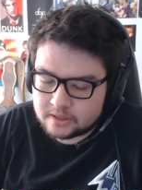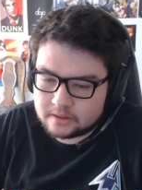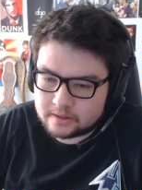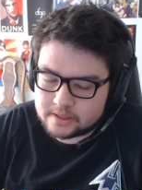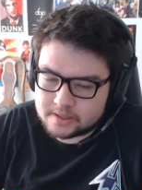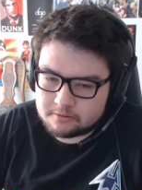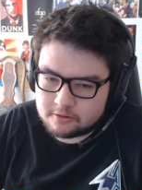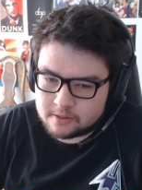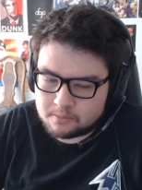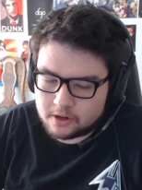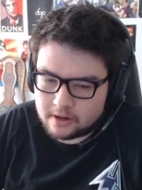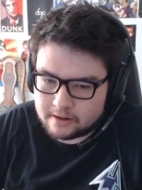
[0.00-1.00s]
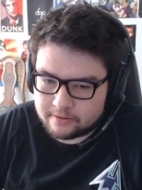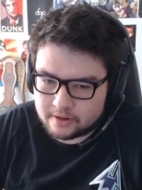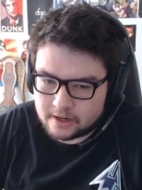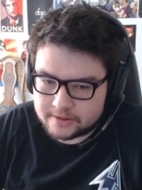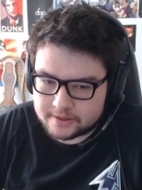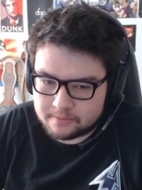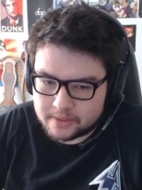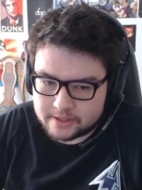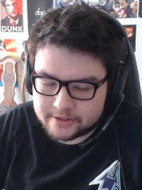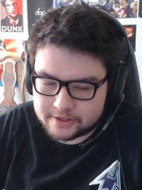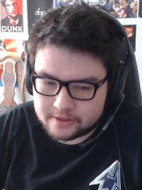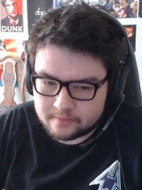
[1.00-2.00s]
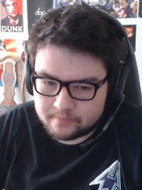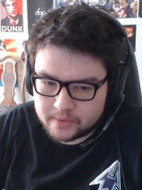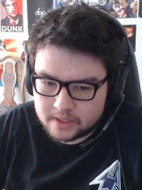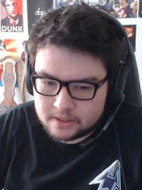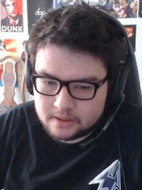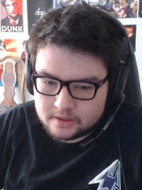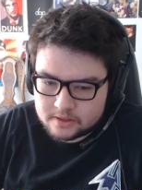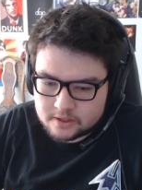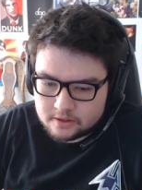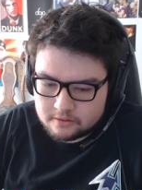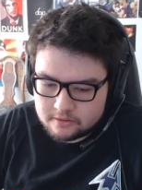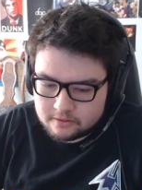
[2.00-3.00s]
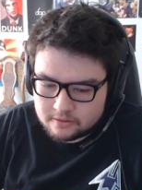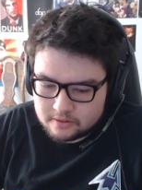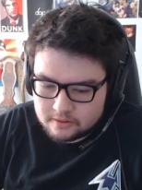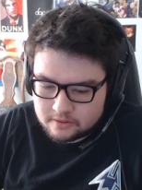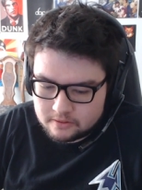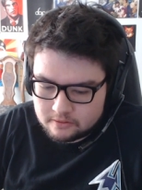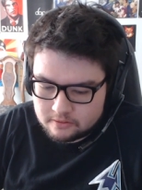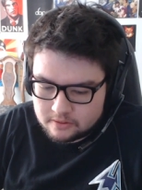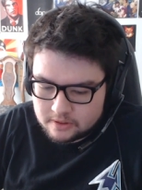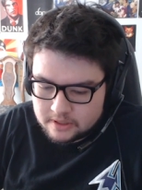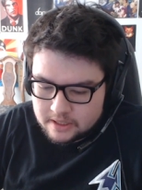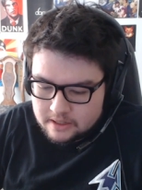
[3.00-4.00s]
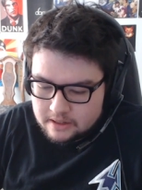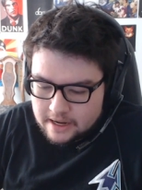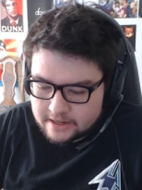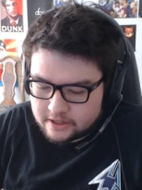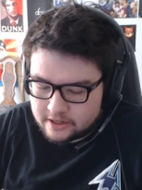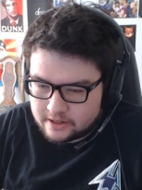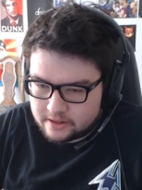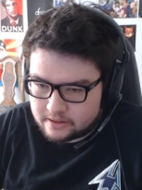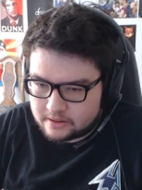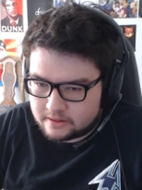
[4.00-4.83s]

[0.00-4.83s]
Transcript: this is one part I forgot to mention. So I couldn't